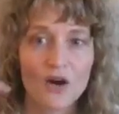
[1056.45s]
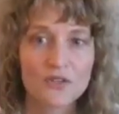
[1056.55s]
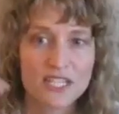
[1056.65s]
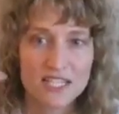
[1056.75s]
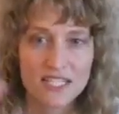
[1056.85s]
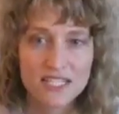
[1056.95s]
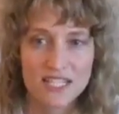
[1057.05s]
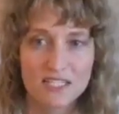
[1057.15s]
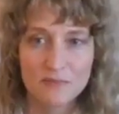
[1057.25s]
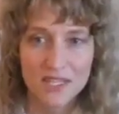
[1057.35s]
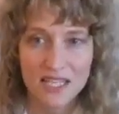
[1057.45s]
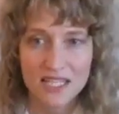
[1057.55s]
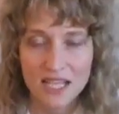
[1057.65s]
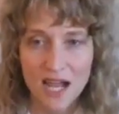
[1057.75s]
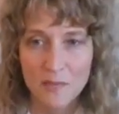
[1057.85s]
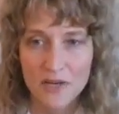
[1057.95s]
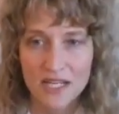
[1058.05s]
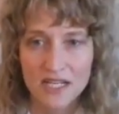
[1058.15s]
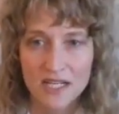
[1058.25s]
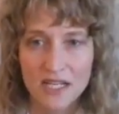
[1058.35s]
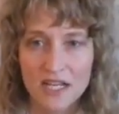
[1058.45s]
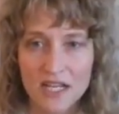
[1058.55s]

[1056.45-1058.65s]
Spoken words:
OT assessment that's happening.